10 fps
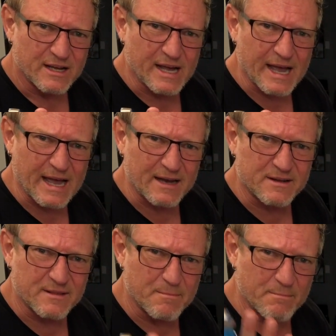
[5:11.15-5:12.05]
and
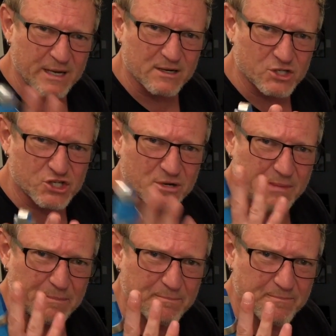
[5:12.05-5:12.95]
the middle should
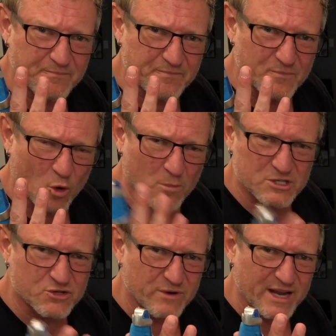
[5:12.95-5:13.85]
be
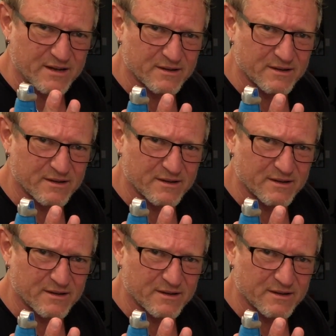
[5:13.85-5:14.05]
almost red.